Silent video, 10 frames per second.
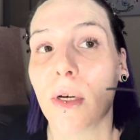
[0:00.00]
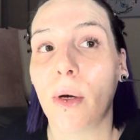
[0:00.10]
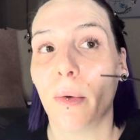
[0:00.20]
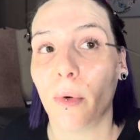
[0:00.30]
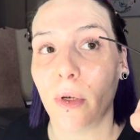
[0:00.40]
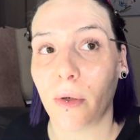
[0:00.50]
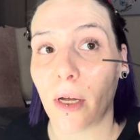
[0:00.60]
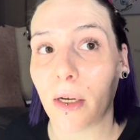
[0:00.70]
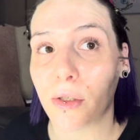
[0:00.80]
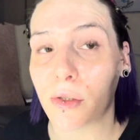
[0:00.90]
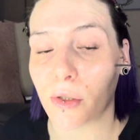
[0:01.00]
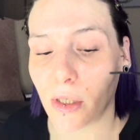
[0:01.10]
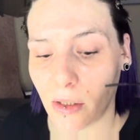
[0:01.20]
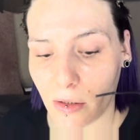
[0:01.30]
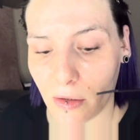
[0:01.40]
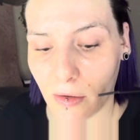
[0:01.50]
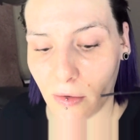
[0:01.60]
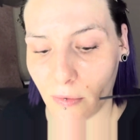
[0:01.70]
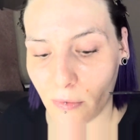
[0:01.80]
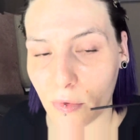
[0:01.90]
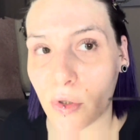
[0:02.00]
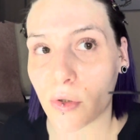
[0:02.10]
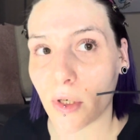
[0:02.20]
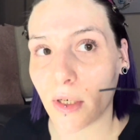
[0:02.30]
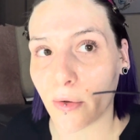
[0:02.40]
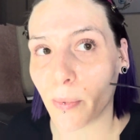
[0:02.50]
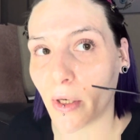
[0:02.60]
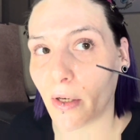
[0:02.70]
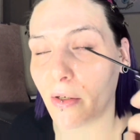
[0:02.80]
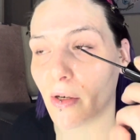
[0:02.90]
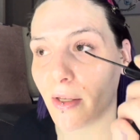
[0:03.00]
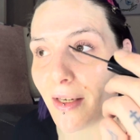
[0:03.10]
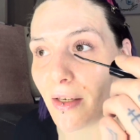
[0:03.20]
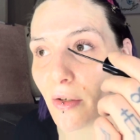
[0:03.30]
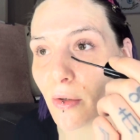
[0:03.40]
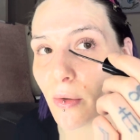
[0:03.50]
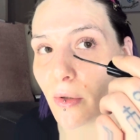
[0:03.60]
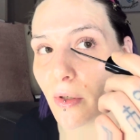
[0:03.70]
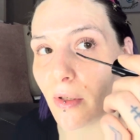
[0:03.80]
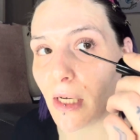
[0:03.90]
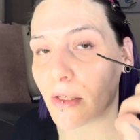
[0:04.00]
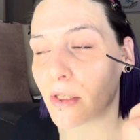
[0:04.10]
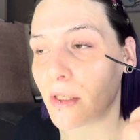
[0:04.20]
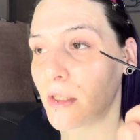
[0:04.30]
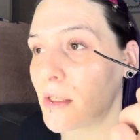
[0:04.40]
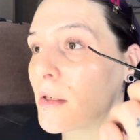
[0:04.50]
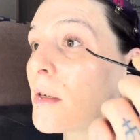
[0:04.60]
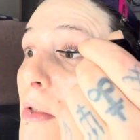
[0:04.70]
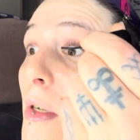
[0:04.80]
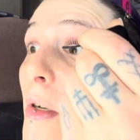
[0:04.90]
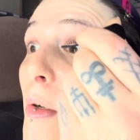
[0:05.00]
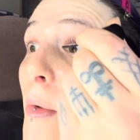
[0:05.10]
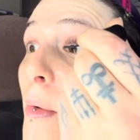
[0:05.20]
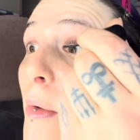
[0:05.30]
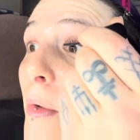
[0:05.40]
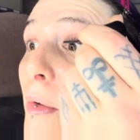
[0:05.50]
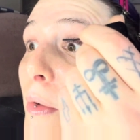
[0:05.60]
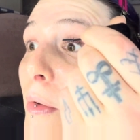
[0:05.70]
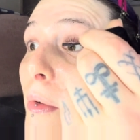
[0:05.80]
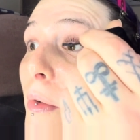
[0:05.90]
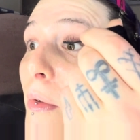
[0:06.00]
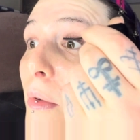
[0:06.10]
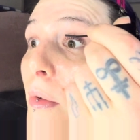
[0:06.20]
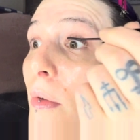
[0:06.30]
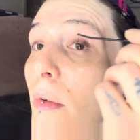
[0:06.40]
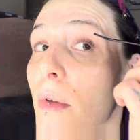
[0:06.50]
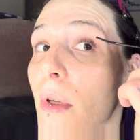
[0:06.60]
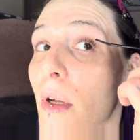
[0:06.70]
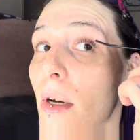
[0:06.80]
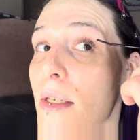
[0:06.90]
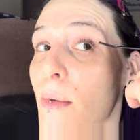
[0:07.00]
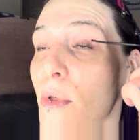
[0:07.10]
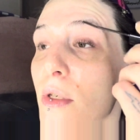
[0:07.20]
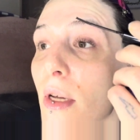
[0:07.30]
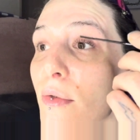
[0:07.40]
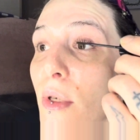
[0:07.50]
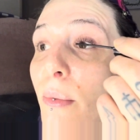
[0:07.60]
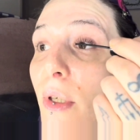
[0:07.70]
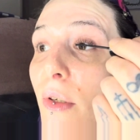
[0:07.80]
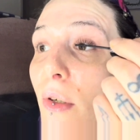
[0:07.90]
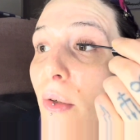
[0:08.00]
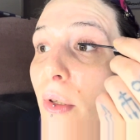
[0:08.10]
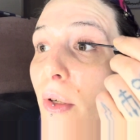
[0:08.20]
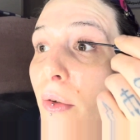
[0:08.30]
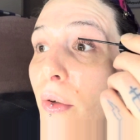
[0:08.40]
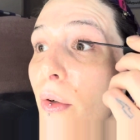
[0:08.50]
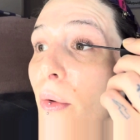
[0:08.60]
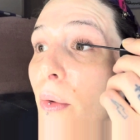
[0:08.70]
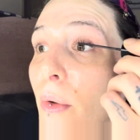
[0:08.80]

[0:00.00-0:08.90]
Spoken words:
I want extra strength bond on the inner corner lashes, so the gossamers have something to hold on to.